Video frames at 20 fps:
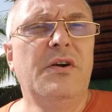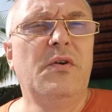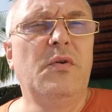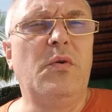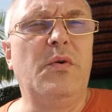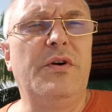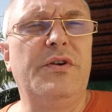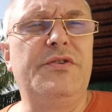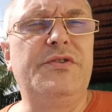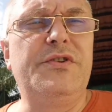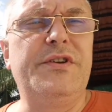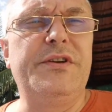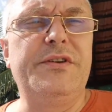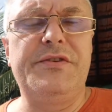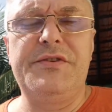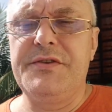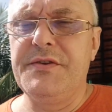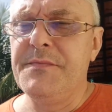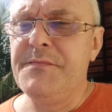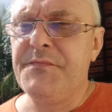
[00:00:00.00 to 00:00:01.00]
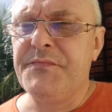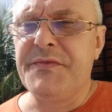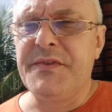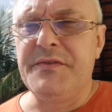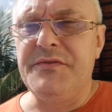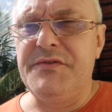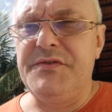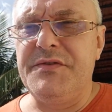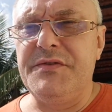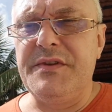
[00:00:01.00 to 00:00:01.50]
who are just
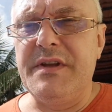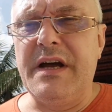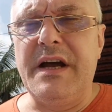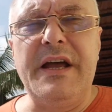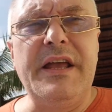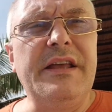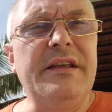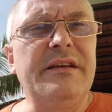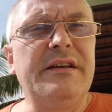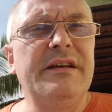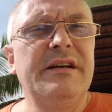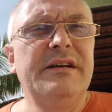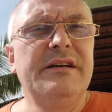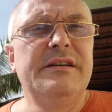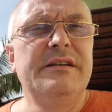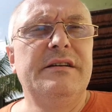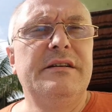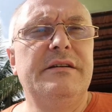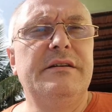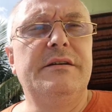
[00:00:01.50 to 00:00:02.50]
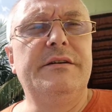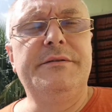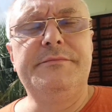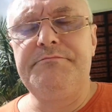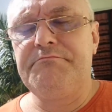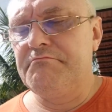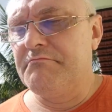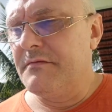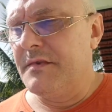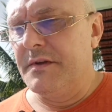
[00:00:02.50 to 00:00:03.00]
denying
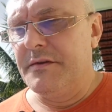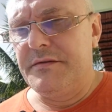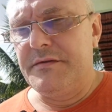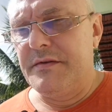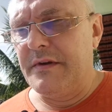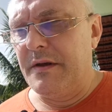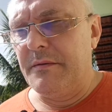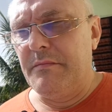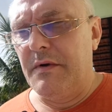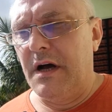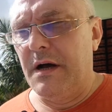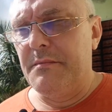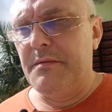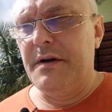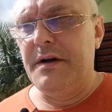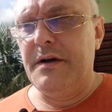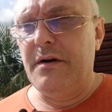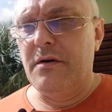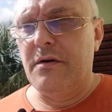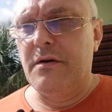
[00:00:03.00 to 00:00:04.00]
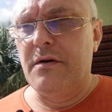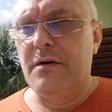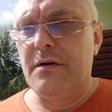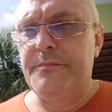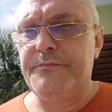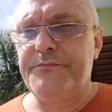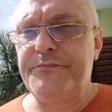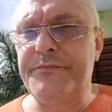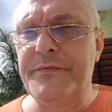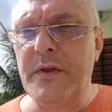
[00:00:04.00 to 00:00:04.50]
um, Sai Baba,
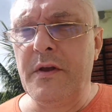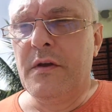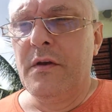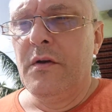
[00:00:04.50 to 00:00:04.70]
um,